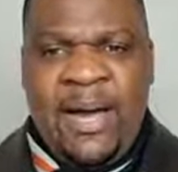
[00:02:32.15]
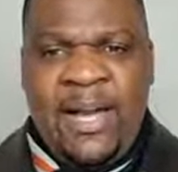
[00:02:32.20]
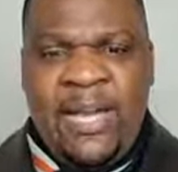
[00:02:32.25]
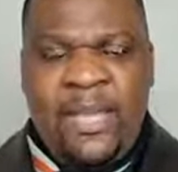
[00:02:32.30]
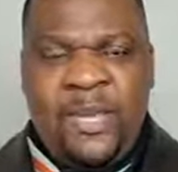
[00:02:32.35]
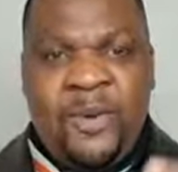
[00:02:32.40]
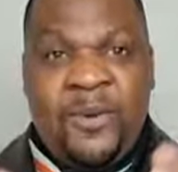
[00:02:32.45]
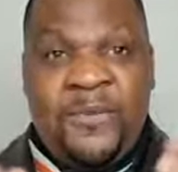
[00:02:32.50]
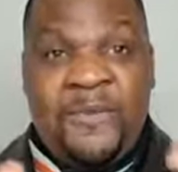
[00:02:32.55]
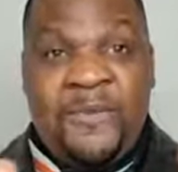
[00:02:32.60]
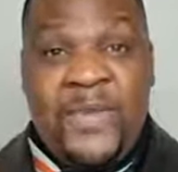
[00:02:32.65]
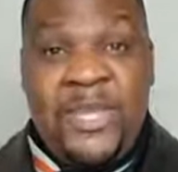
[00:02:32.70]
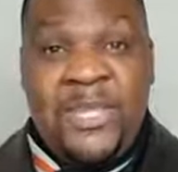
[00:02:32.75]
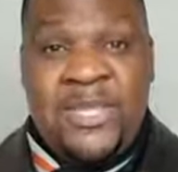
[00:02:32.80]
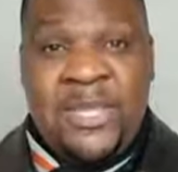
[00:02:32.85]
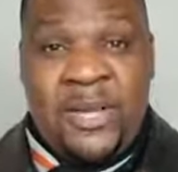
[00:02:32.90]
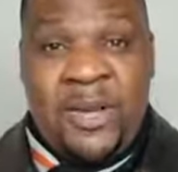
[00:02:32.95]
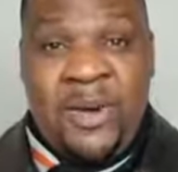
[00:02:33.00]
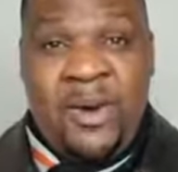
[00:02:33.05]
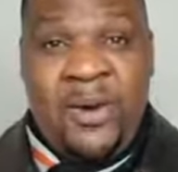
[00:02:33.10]
in your
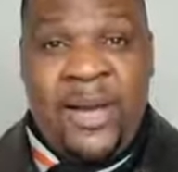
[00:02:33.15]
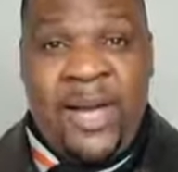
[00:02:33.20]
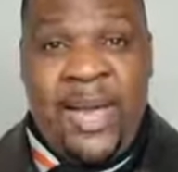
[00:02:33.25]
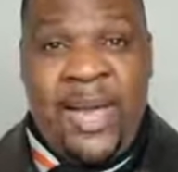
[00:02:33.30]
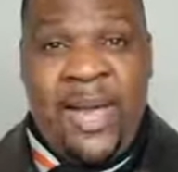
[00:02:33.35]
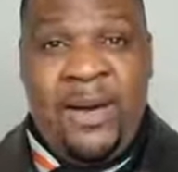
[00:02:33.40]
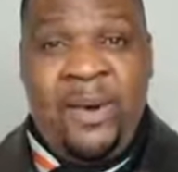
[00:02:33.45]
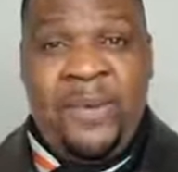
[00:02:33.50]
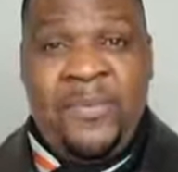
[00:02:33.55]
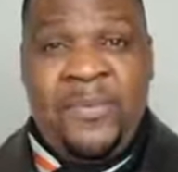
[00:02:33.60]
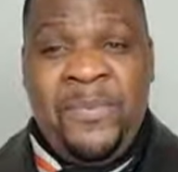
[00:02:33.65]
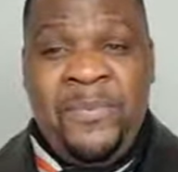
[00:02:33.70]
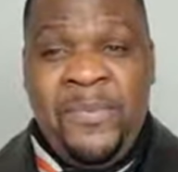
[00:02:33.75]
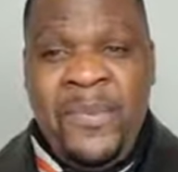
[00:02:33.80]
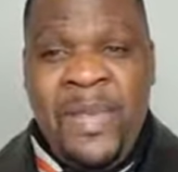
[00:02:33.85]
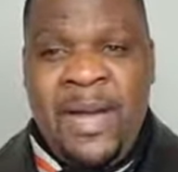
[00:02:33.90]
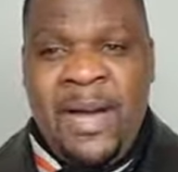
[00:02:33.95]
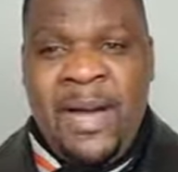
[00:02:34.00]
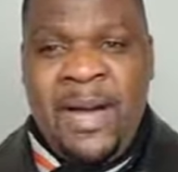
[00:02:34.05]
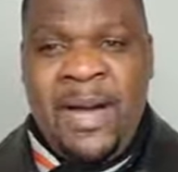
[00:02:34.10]
physical health,
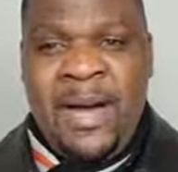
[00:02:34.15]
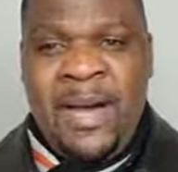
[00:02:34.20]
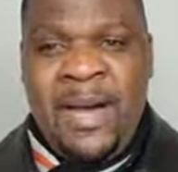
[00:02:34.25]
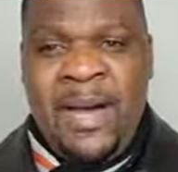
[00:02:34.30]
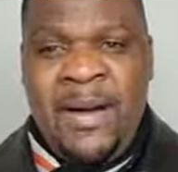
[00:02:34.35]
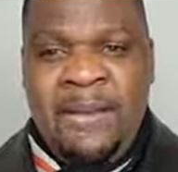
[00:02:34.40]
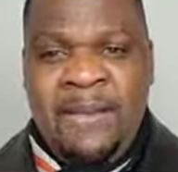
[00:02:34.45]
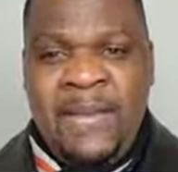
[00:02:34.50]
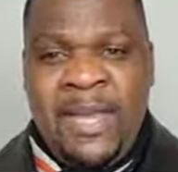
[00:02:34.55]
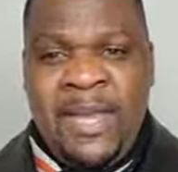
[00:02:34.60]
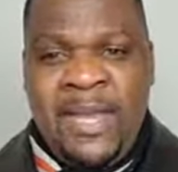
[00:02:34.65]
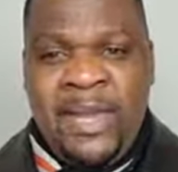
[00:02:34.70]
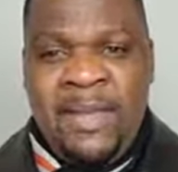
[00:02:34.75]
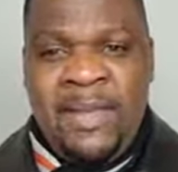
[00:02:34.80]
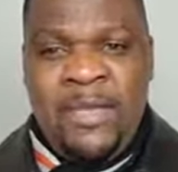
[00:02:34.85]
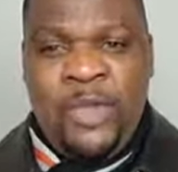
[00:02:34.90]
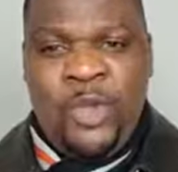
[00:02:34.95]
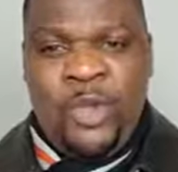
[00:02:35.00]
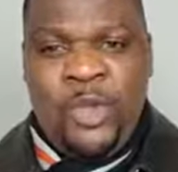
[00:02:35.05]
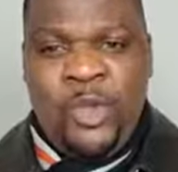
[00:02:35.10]
there
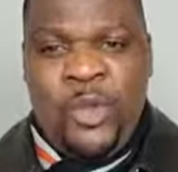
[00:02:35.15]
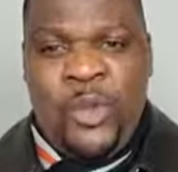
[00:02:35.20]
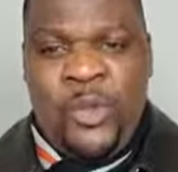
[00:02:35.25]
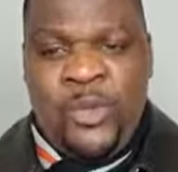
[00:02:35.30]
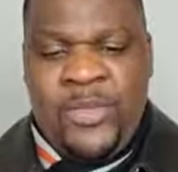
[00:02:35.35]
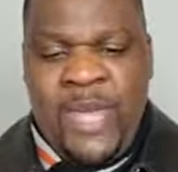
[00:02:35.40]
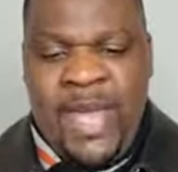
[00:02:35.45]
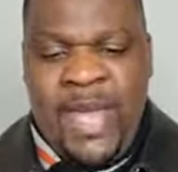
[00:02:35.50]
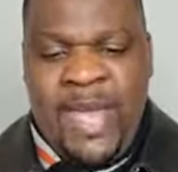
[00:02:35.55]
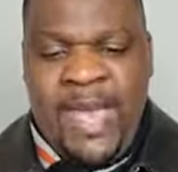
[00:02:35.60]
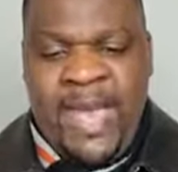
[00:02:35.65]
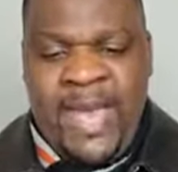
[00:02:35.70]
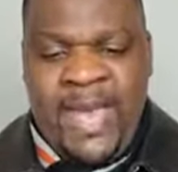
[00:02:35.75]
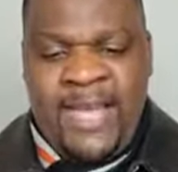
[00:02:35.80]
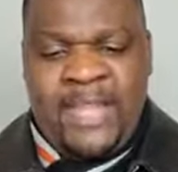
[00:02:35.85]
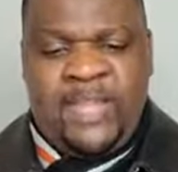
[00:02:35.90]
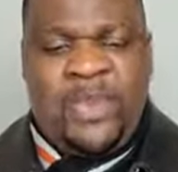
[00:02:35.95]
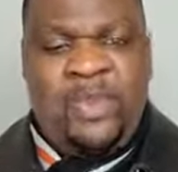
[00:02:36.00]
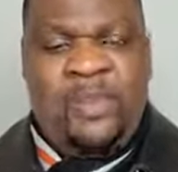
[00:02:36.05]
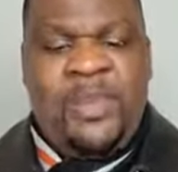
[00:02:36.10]

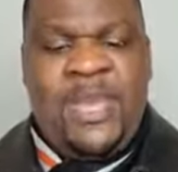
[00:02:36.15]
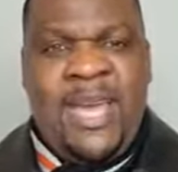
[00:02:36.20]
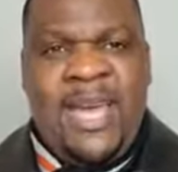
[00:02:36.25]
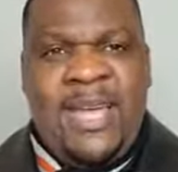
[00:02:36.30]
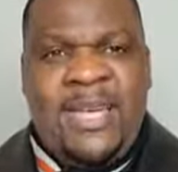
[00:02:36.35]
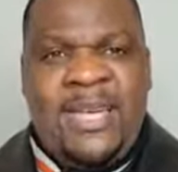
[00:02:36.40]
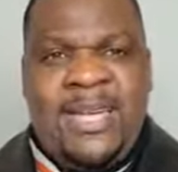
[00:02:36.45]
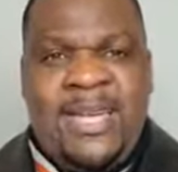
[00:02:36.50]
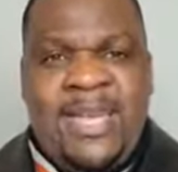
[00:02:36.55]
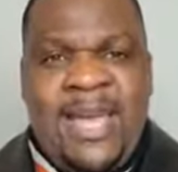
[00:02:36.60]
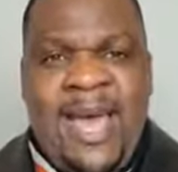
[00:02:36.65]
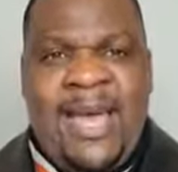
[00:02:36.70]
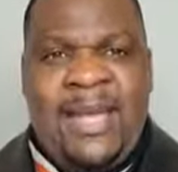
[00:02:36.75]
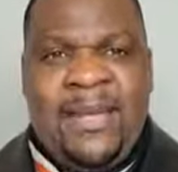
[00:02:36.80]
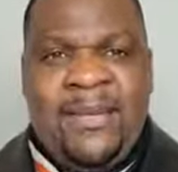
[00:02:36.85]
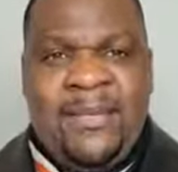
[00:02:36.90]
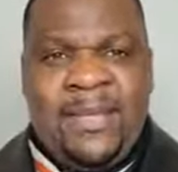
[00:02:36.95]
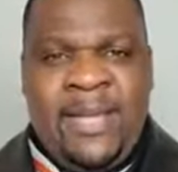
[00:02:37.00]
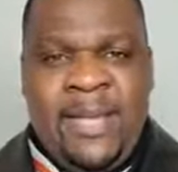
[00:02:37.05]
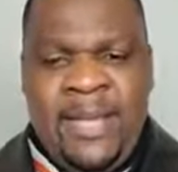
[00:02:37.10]
has to be a
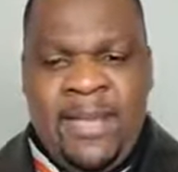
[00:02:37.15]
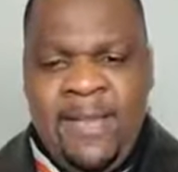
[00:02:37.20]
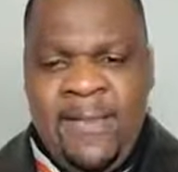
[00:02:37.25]
denial.